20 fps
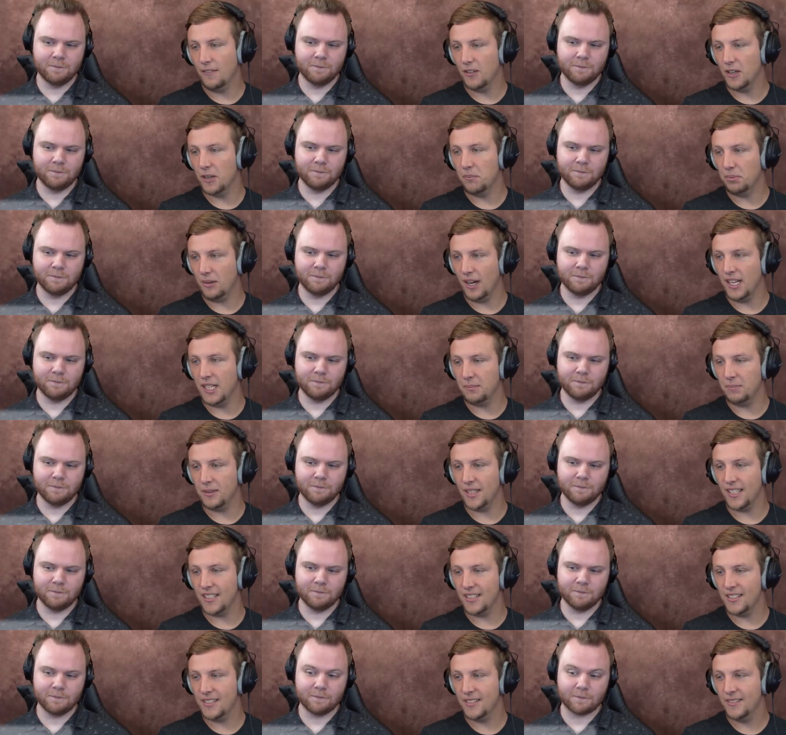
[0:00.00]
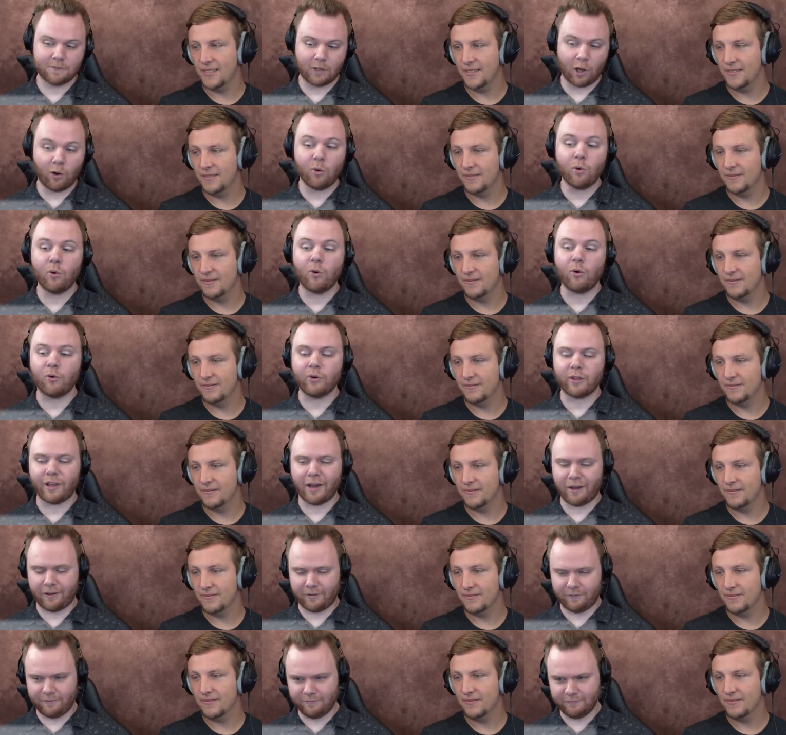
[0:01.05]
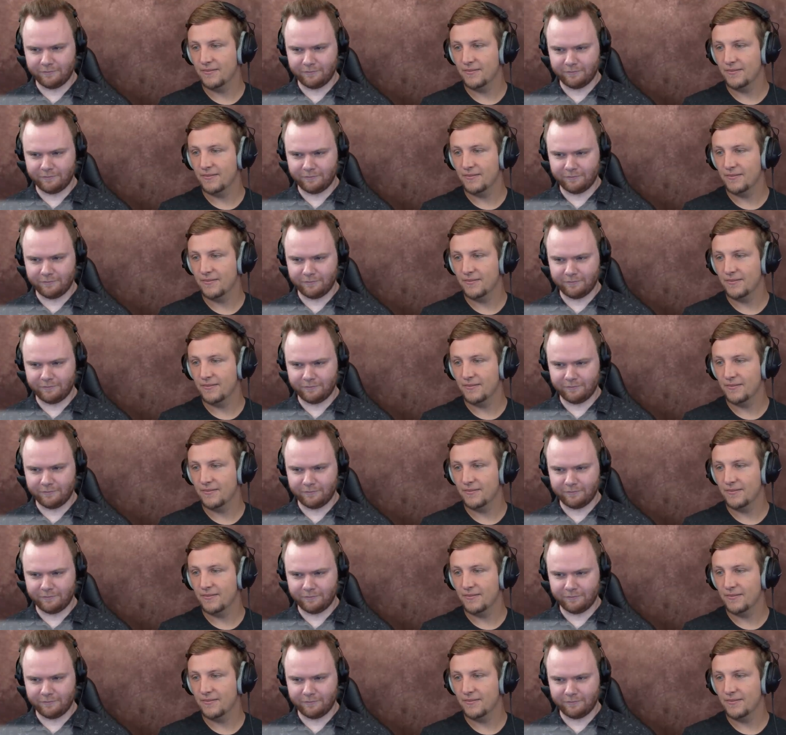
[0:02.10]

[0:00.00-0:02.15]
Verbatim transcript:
Speaker 1: A very bright place.
Speaker 2: Oh, yeah.